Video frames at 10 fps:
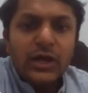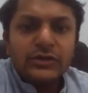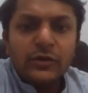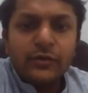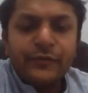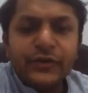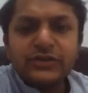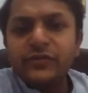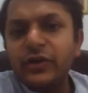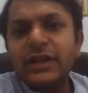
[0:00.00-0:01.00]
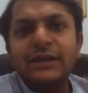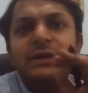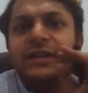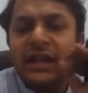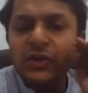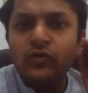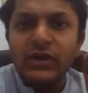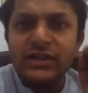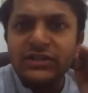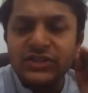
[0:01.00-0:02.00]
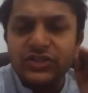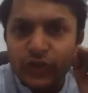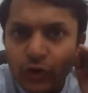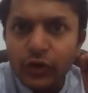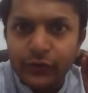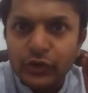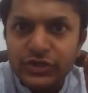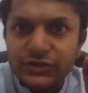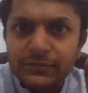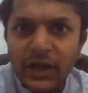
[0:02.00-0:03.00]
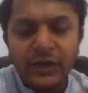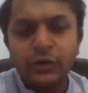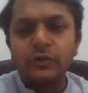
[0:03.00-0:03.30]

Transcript: So first of all, let me tell you what is pseudo force. I don't know